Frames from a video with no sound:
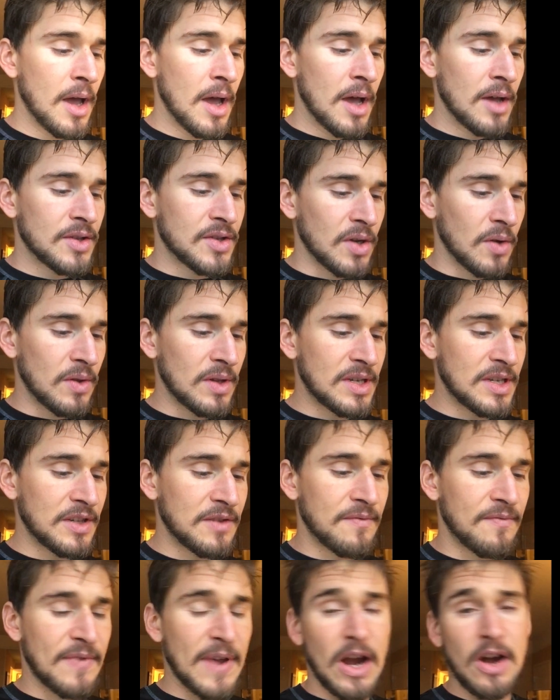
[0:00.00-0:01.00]
So this is
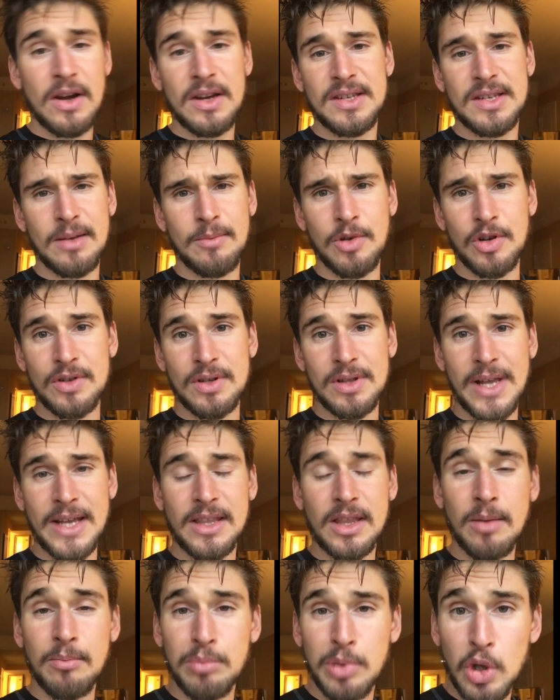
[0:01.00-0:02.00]
very similar to like the
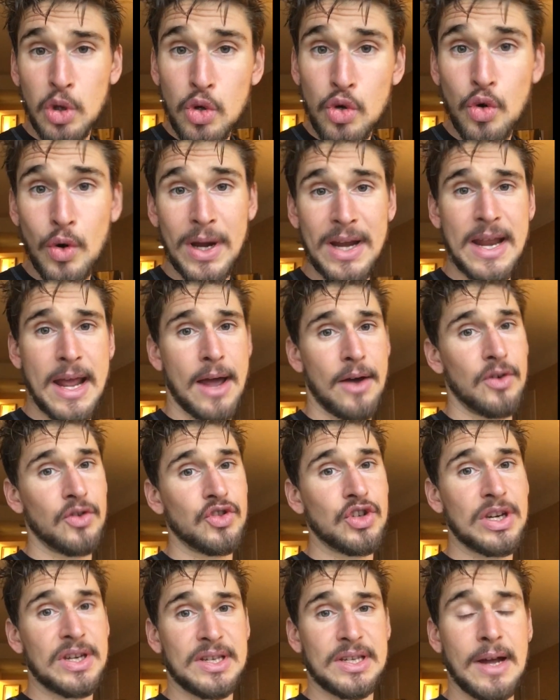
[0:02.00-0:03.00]
blue-green algae
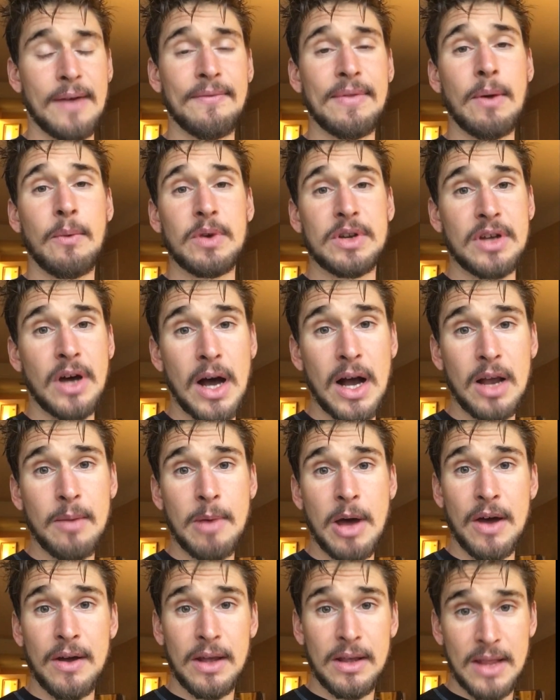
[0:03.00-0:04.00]
stuff that we talk
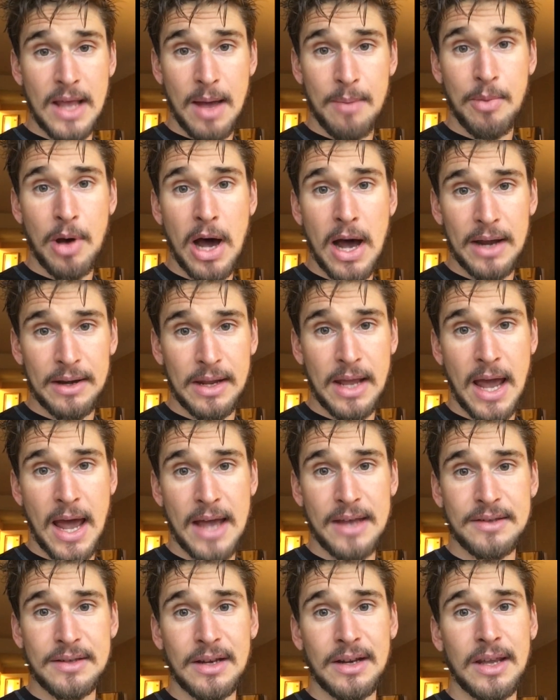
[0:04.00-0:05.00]
about in that
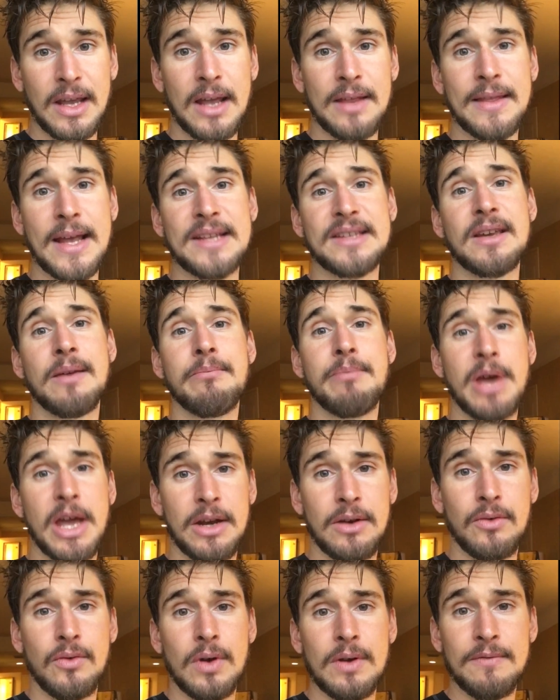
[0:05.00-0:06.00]
podcast. And again, that's at
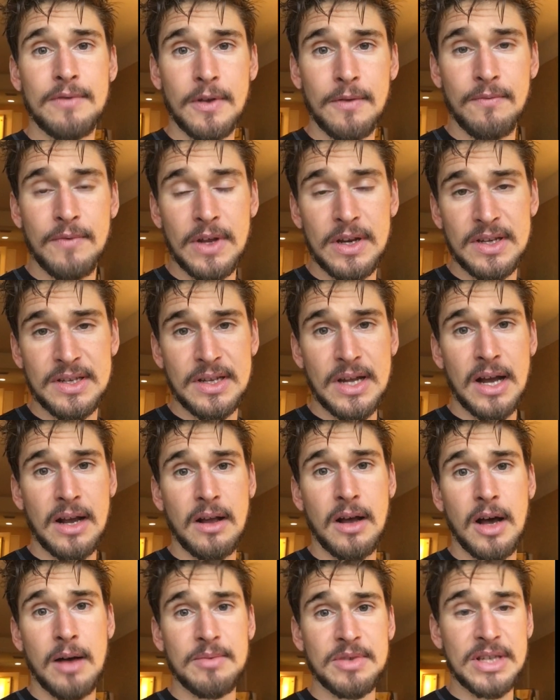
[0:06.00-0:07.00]

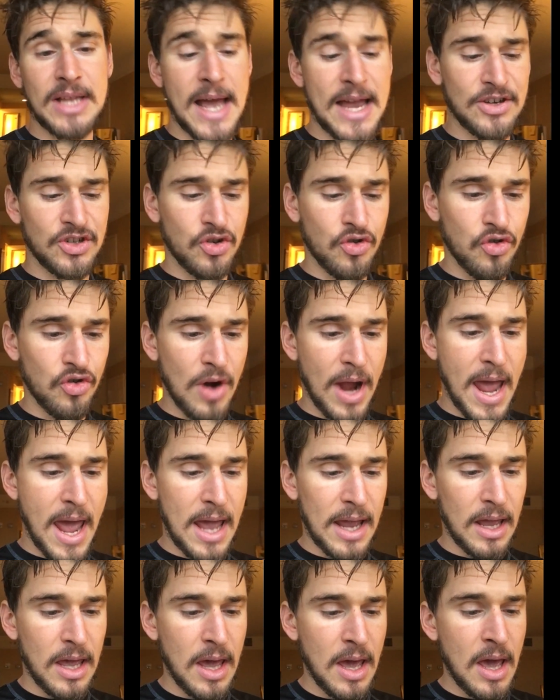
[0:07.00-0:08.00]
bengreenfieldfitness.com/Craig.